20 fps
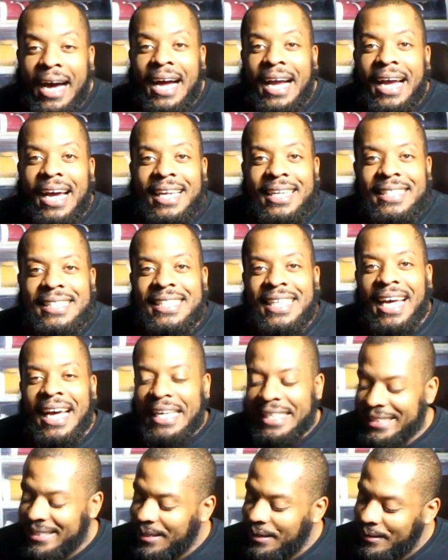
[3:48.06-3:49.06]
I got a
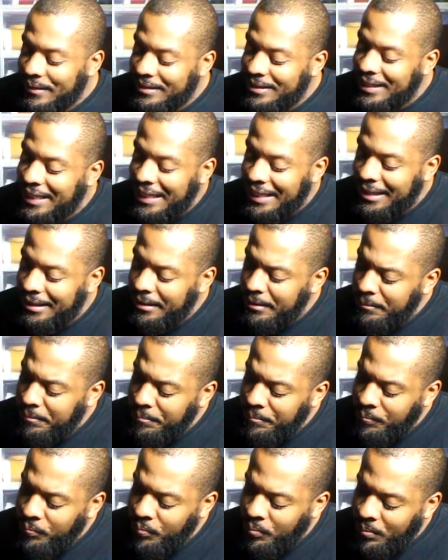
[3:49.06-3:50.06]
size
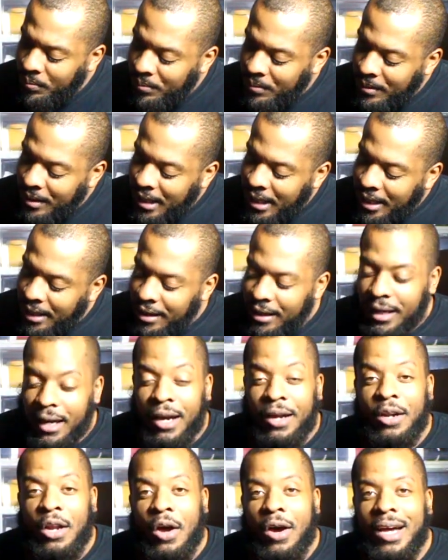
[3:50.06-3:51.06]
13.
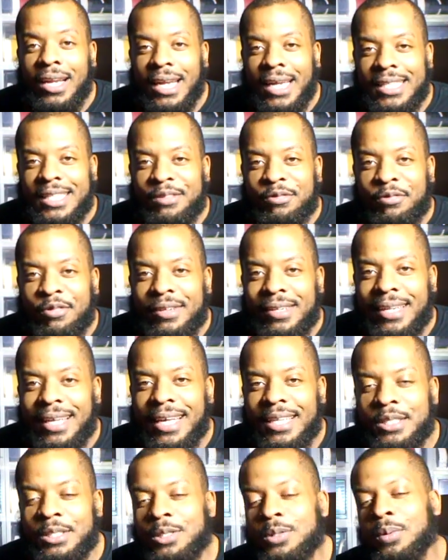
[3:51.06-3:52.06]
Y'all know I like the
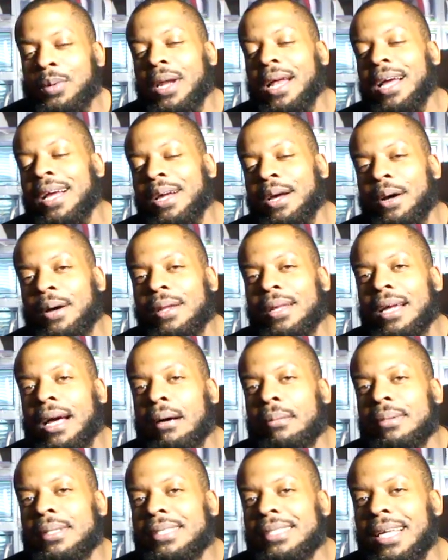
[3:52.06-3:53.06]
finesse is what I call it.
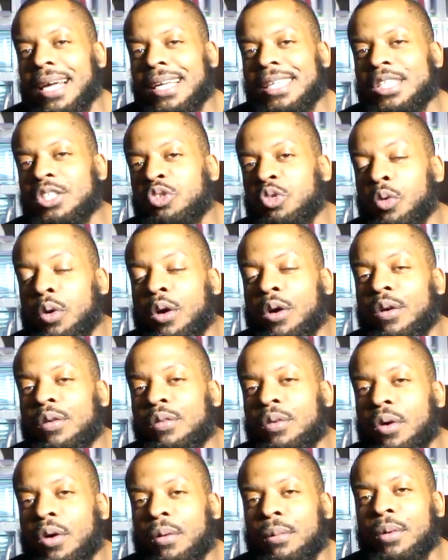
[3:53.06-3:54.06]
I'm a size
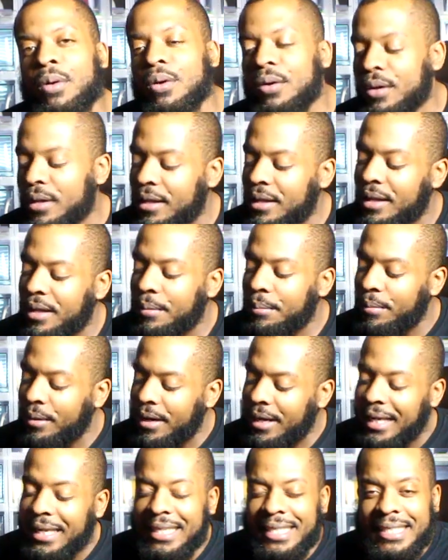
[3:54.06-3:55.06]
12 normal.
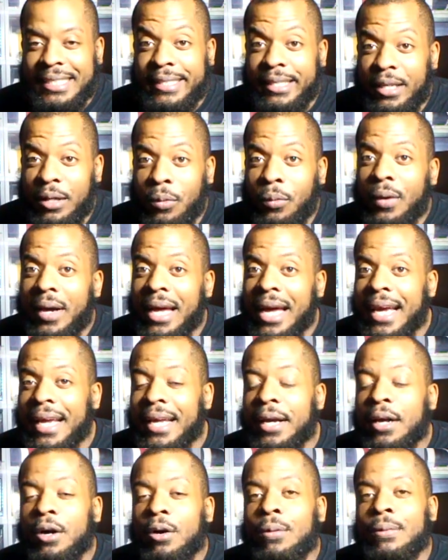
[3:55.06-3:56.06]
But in this silhouette, I
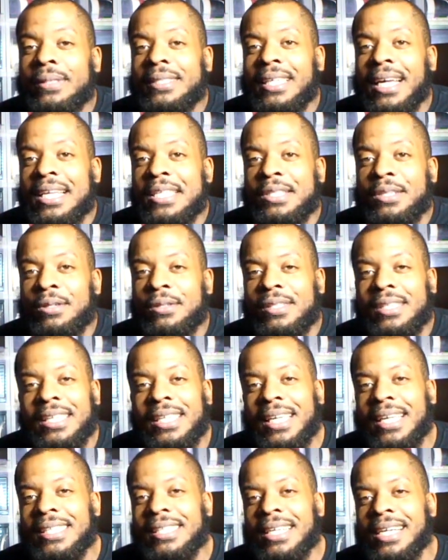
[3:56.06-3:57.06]
could go with size
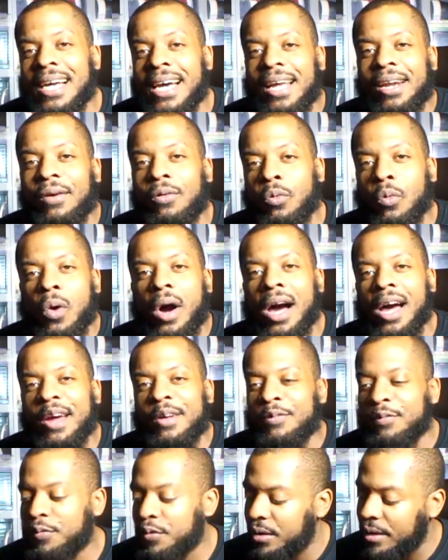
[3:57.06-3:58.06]
13 because I got a
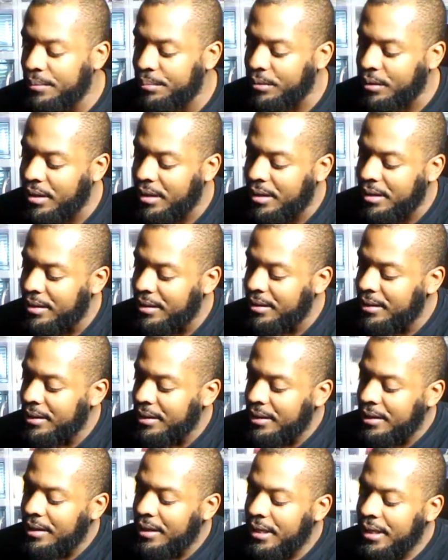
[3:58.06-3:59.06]
wide foot, bruh.
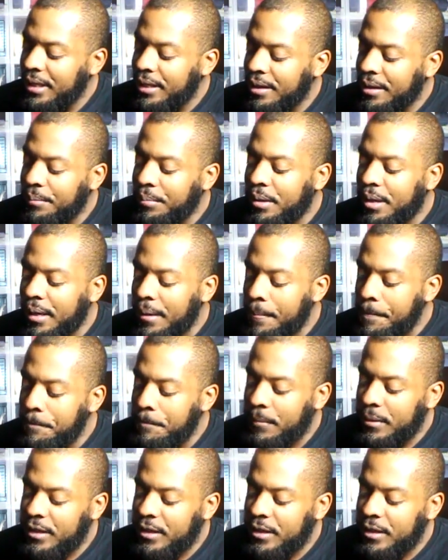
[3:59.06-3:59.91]
But